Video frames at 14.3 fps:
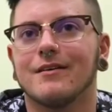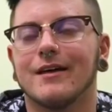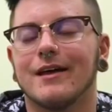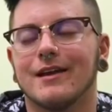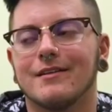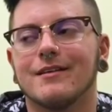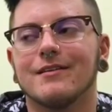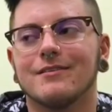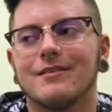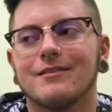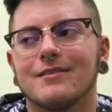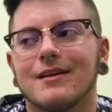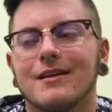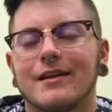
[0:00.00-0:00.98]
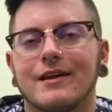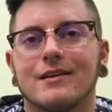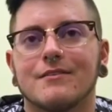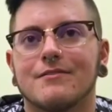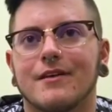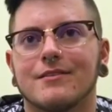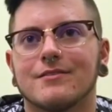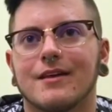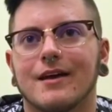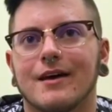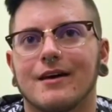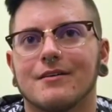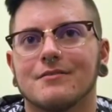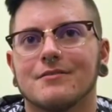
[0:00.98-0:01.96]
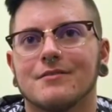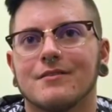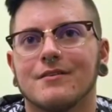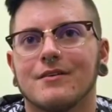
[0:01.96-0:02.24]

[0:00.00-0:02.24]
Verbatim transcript: and it's this kind of like a defense I have.